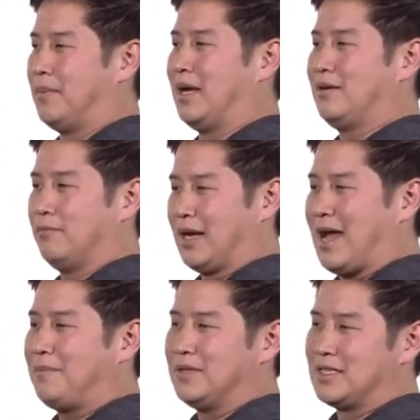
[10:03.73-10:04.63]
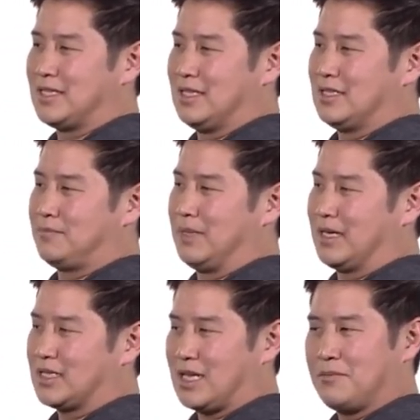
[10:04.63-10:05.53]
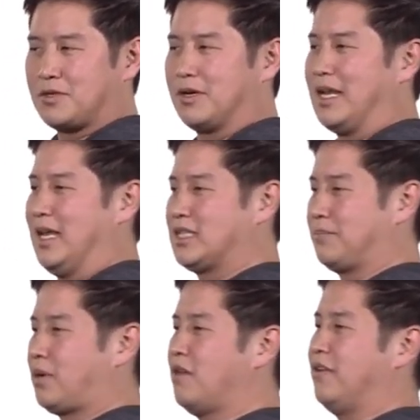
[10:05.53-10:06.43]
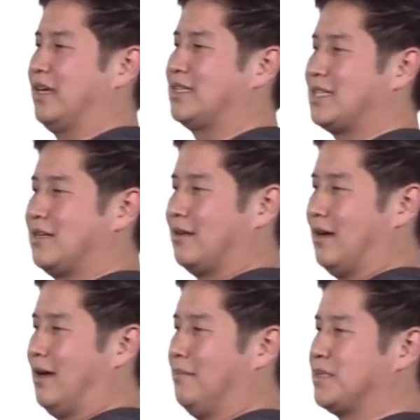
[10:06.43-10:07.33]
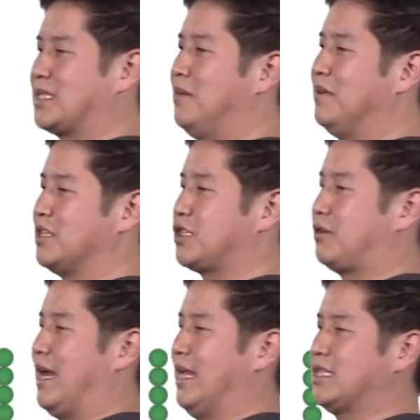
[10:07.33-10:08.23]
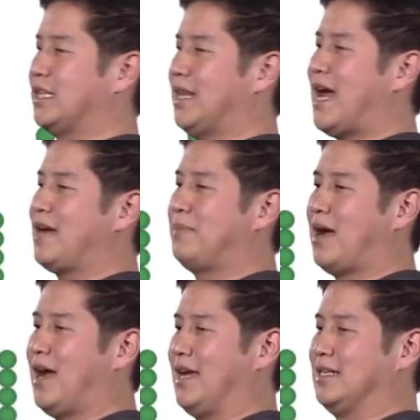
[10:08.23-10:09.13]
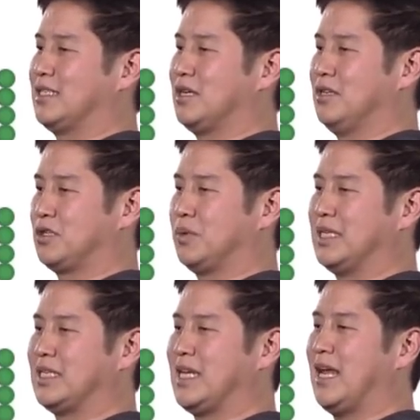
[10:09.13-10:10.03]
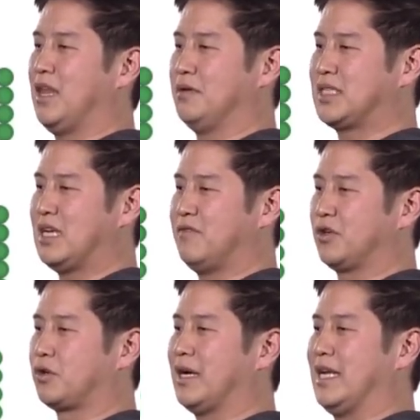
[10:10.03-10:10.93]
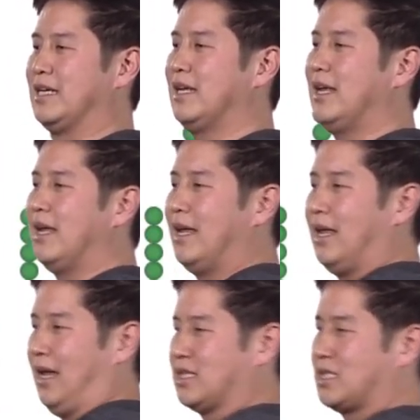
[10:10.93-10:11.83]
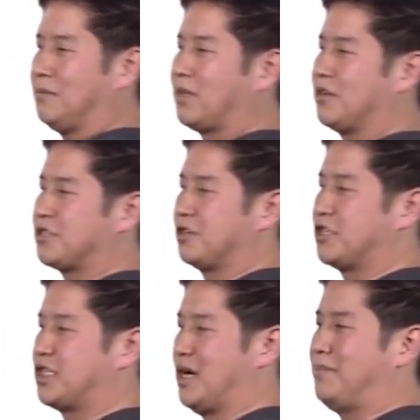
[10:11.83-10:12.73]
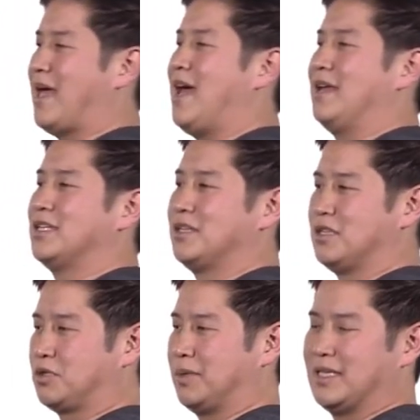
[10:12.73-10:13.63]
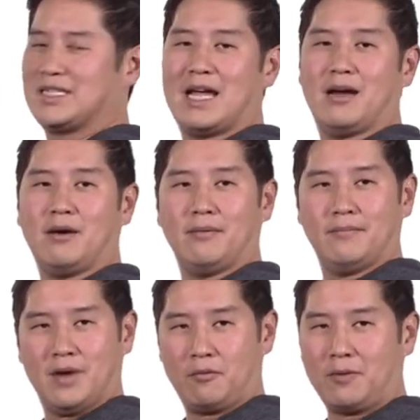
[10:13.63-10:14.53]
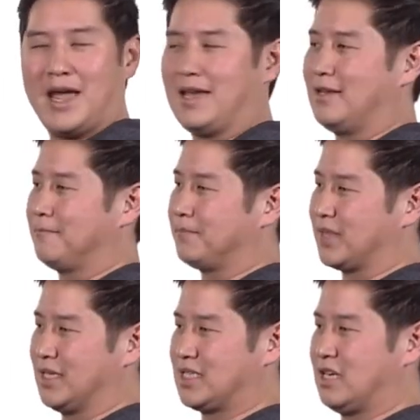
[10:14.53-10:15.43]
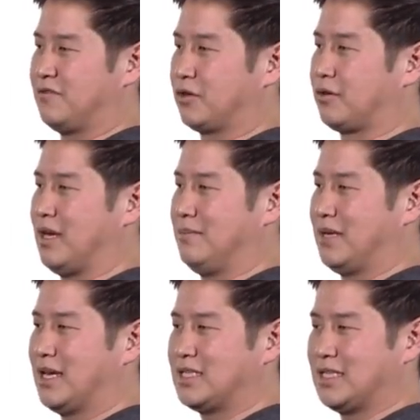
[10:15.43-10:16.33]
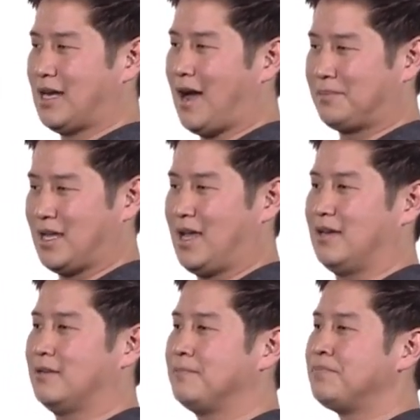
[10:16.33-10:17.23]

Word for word: But what happens is, because chemistry isn't perfect, um, some of the strands lag behind. So this one is a yellow instead of a green. And some clusters jump ahead. So this one is now a red instead of a green because it hopped ahead.